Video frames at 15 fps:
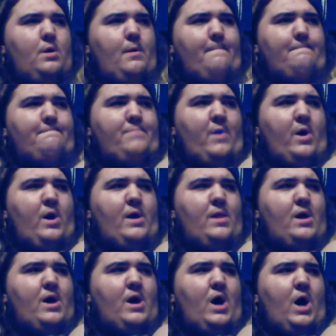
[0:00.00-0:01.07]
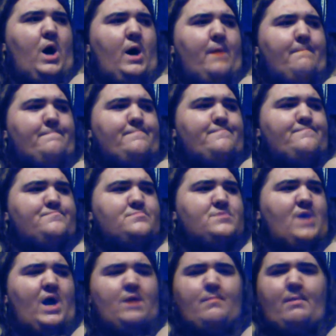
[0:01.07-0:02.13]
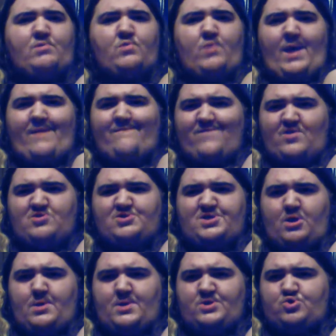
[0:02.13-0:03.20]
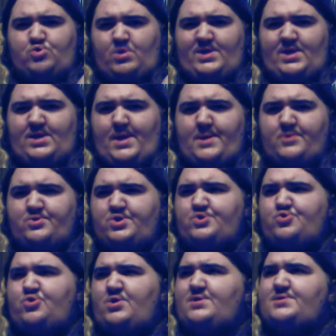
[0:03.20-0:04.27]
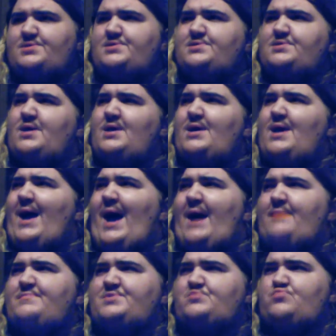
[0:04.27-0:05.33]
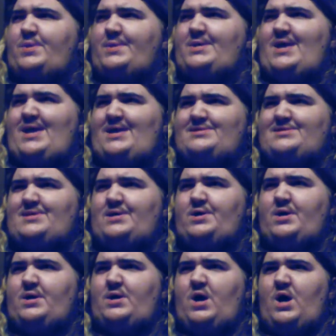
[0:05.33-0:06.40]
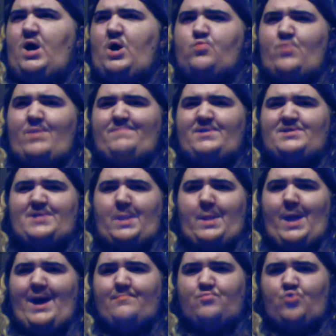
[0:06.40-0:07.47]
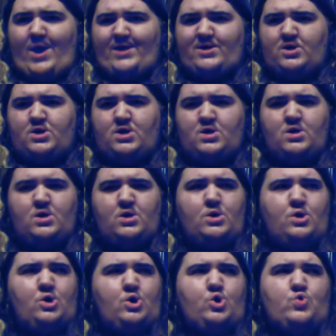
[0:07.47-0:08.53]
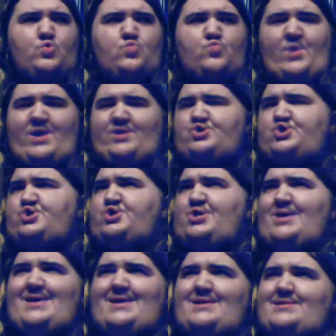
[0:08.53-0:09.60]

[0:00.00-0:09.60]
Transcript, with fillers: but um, I remember when I first started drinking energy drinks, I was really into uh, Rip It's Lime Wrecker, which is